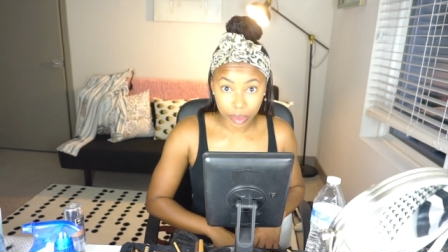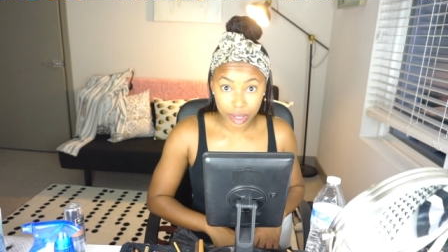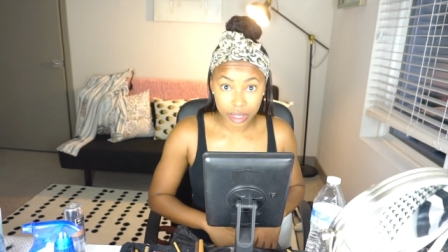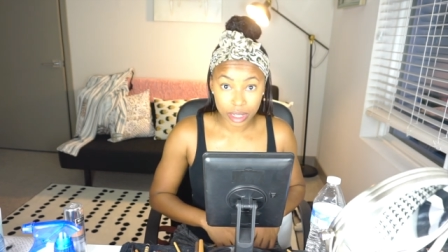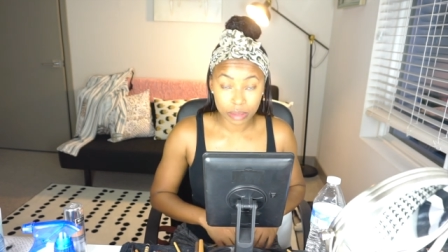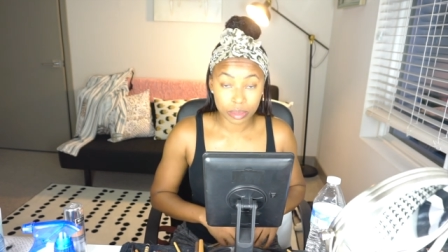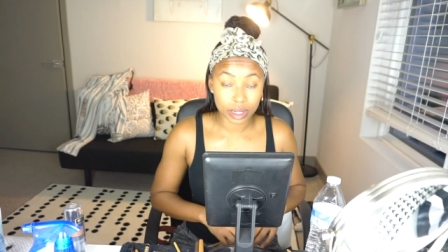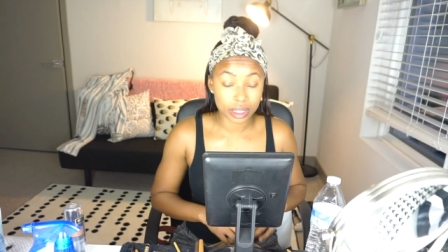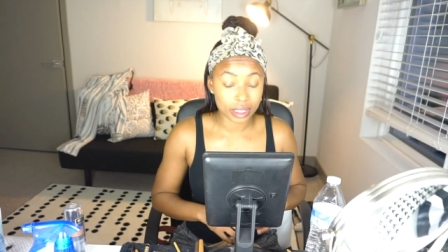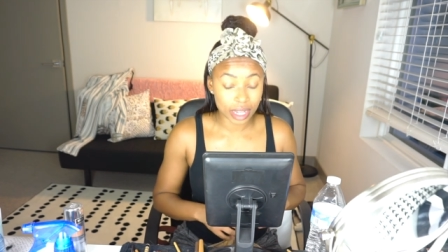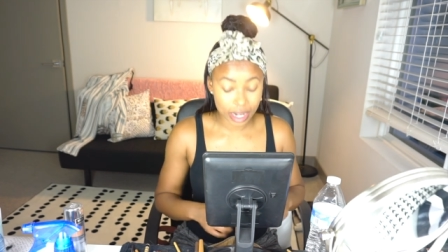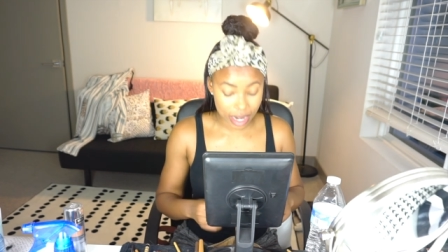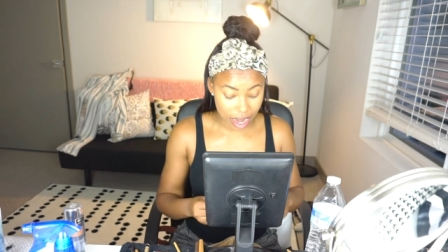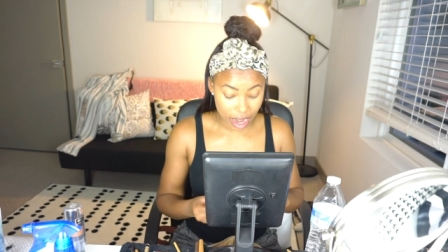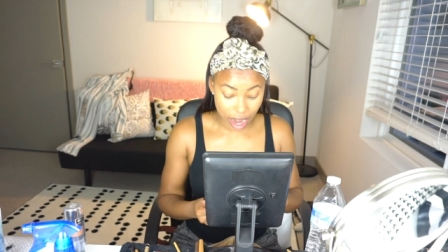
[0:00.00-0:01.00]
Brittany because
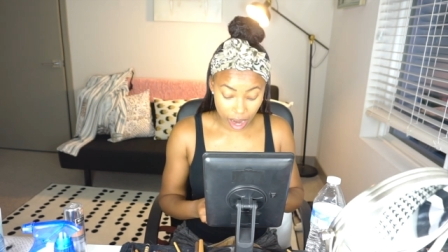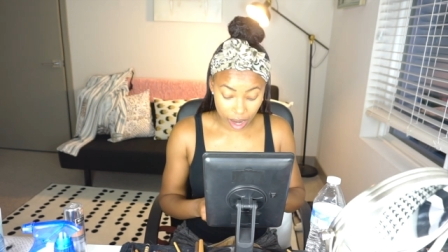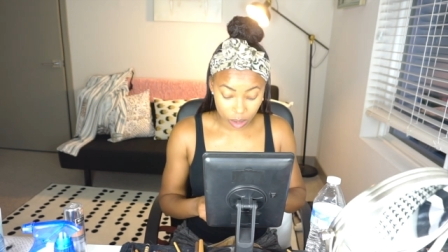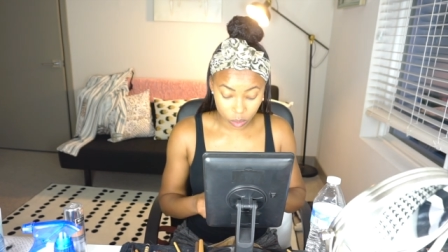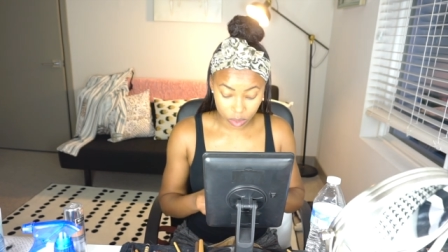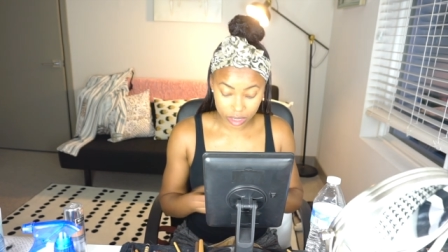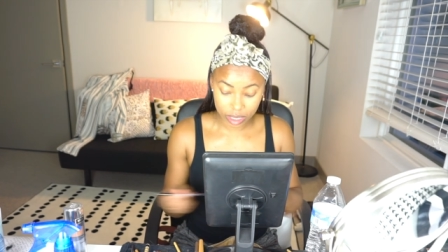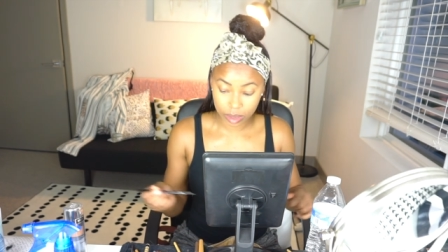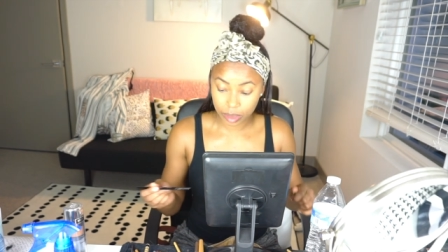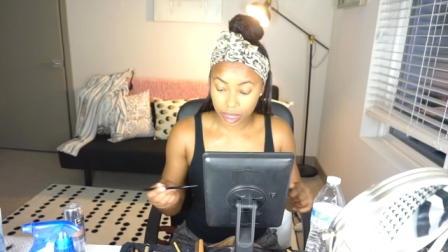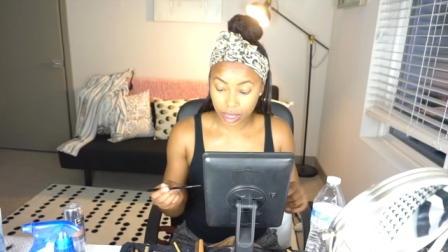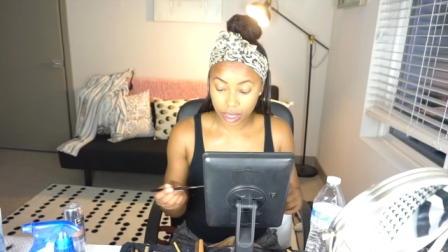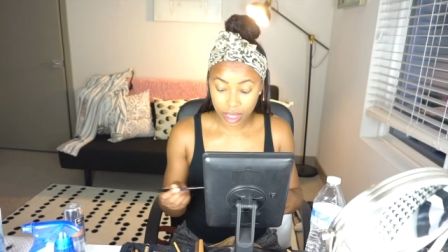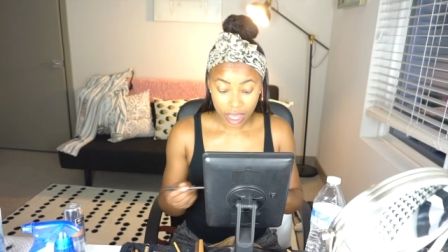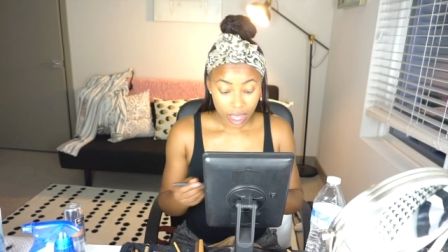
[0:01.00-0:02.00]
I did not want to
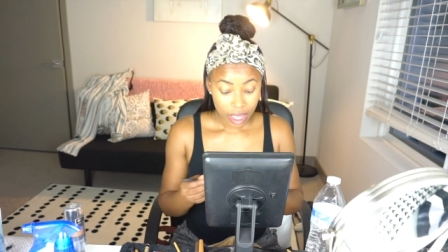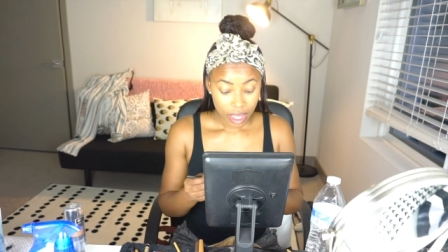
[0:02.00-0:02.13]
be